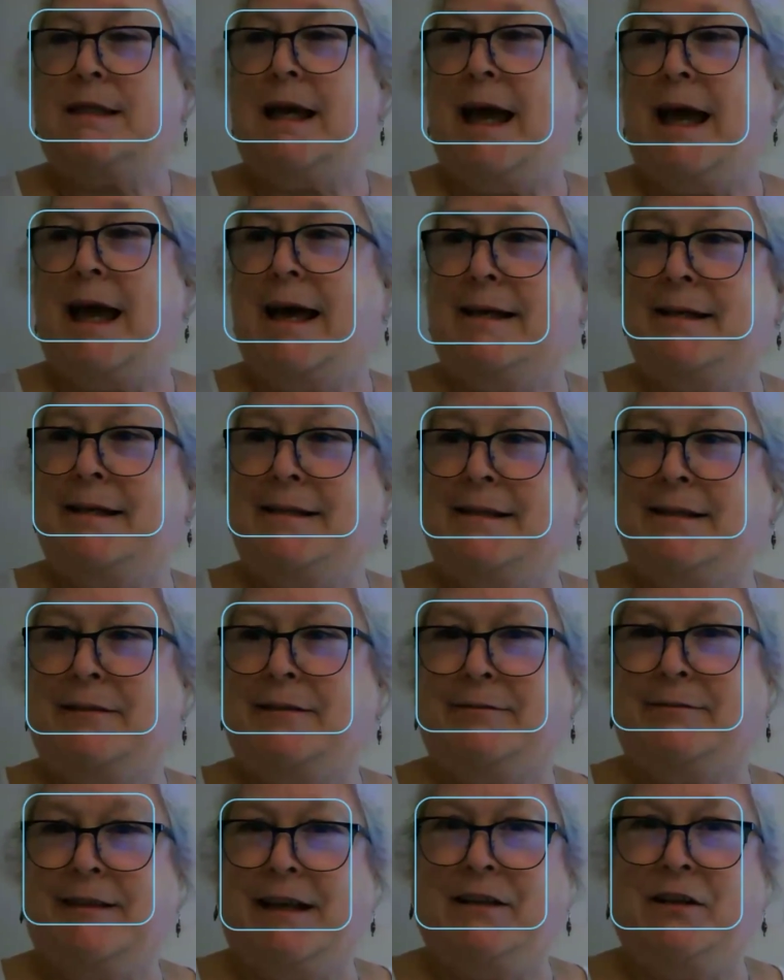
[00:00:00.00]
And
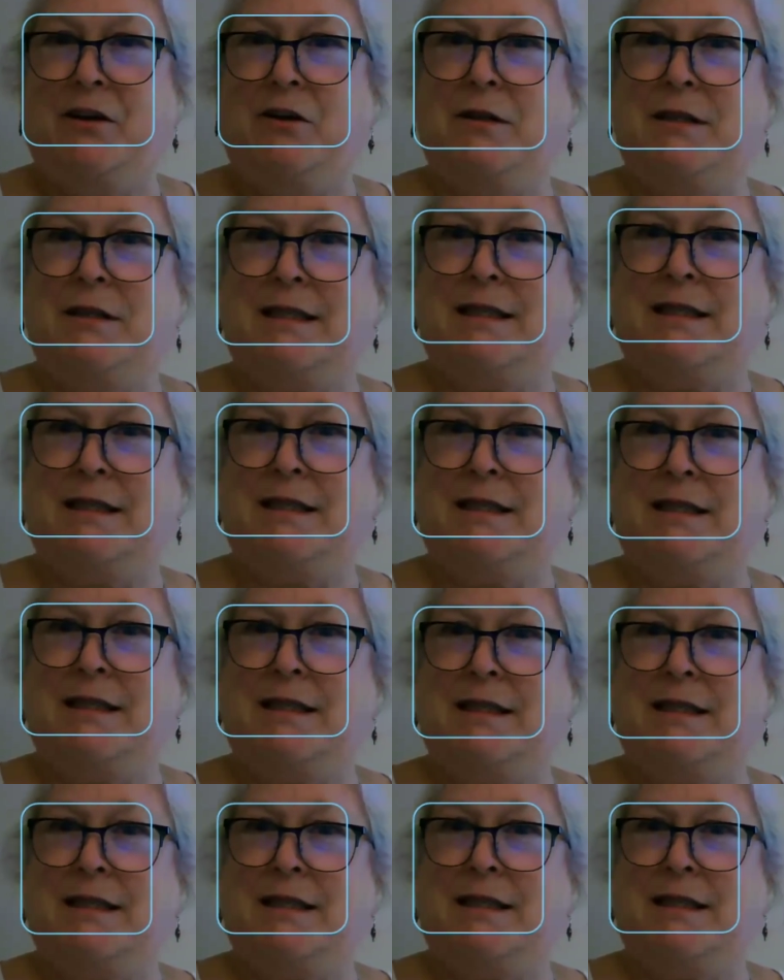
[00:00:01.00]
I know it's kind of
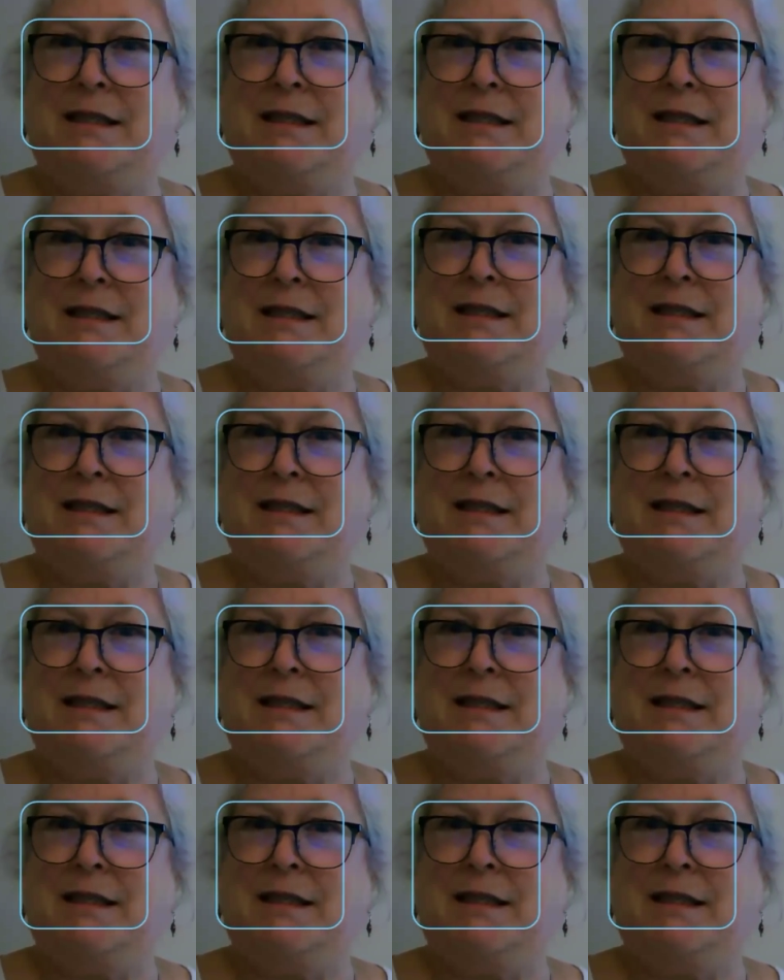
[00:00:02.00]
lengthy,